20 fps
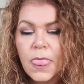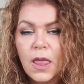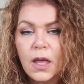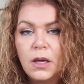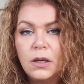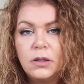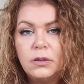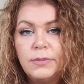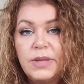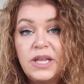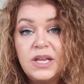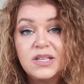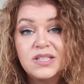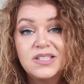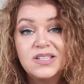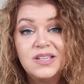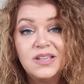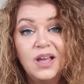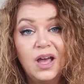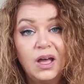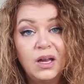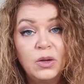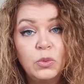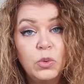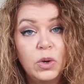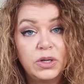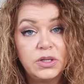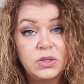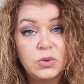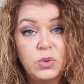It is not a
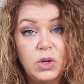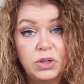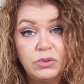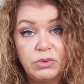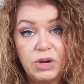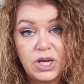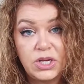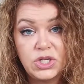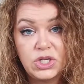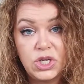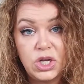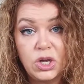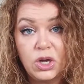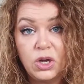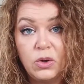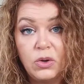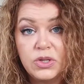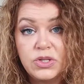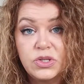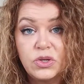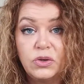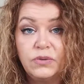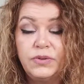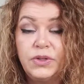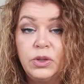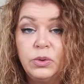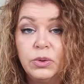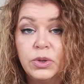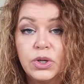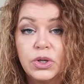1-to-1 ratio. So if
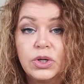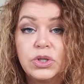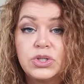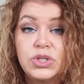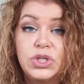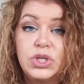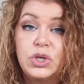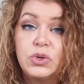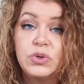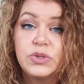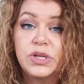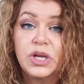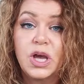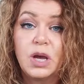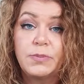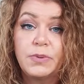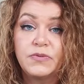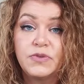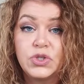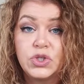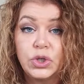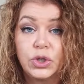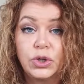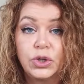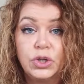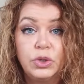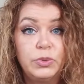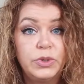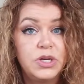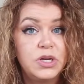you were to use a cup of sugar,
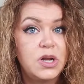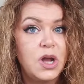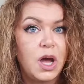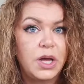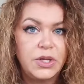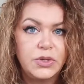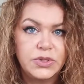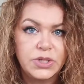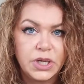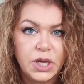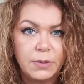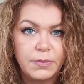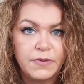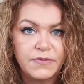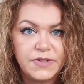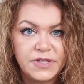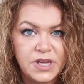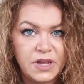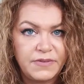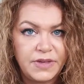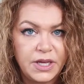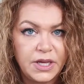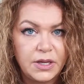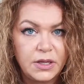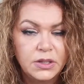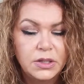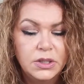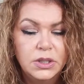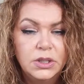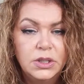you would not use a cup of stevia.
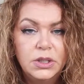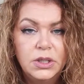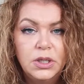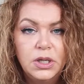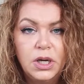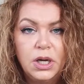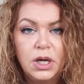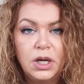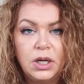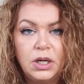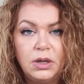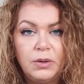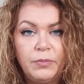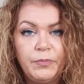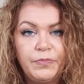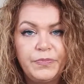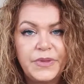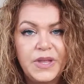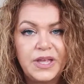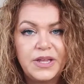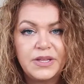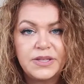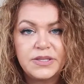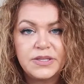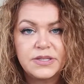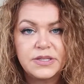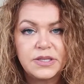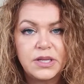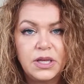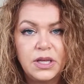
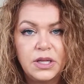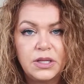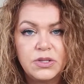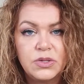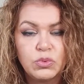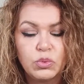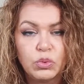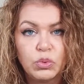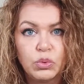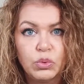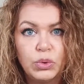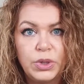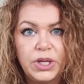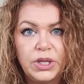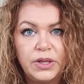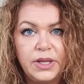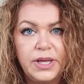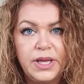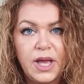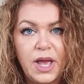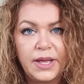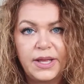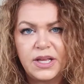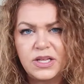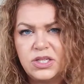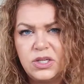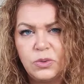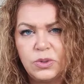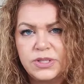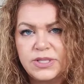It's really, I
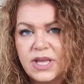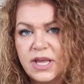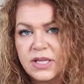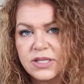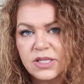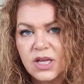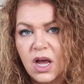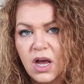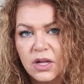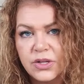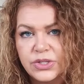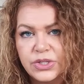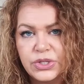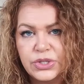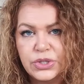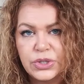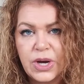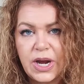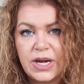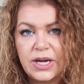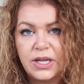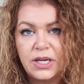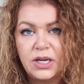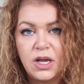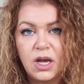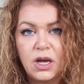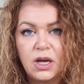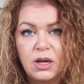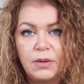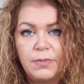guess you would say it's
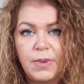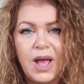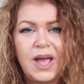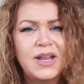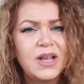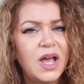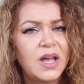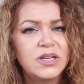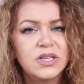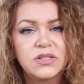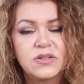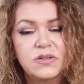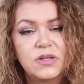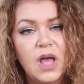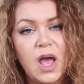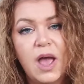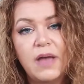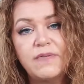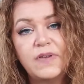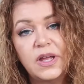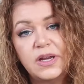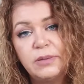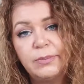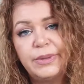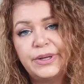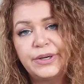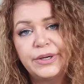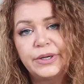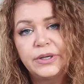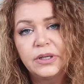concentrated. I find it
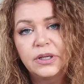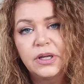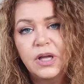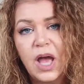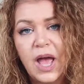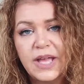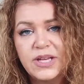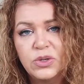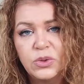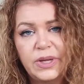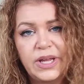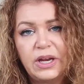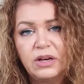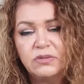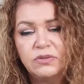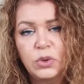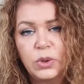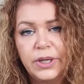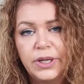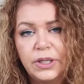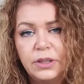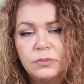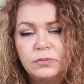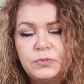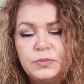bitter. I don't care for it.